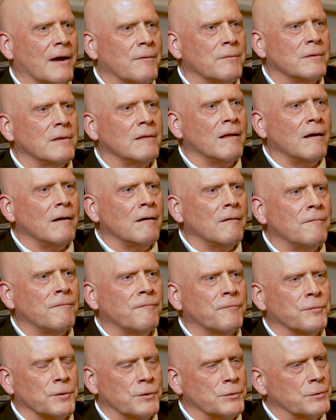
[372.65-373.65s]
I would love
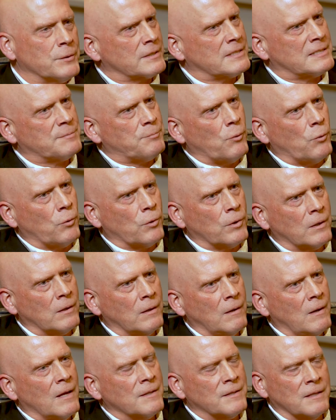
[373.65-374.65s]
for you to
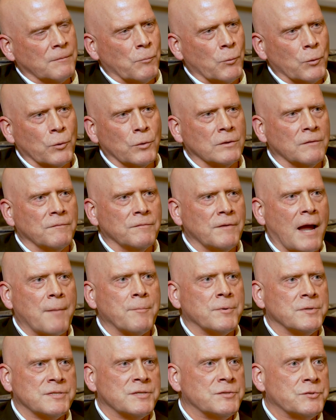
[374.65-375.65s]
explore the world of
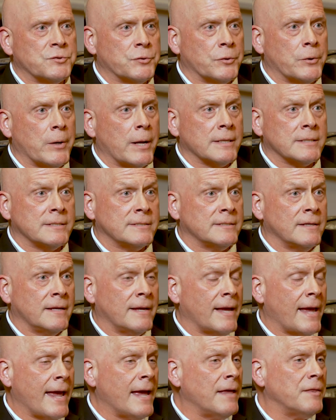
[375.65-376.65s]
Lambertson Truex
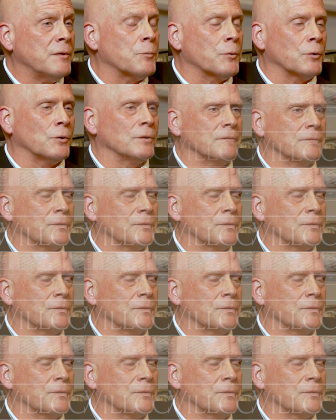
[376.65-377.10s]
and the world